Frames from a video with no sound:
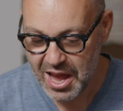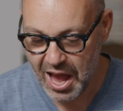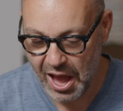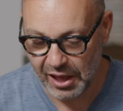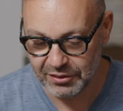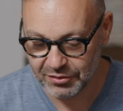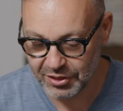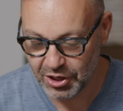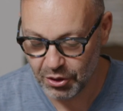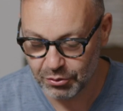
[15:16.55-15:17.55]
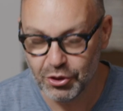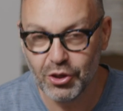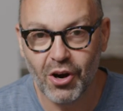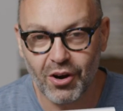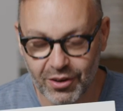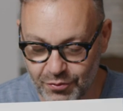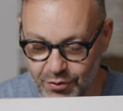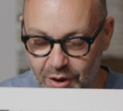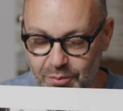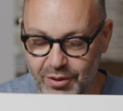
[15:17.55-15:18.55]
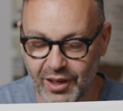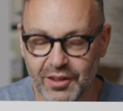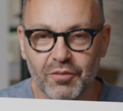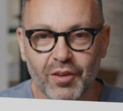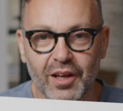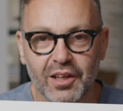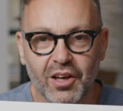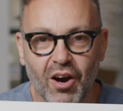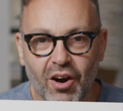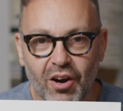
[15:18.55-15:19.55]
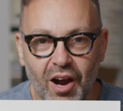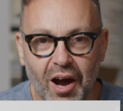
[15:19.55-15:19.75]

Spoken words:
And, you know, New York from kind of like car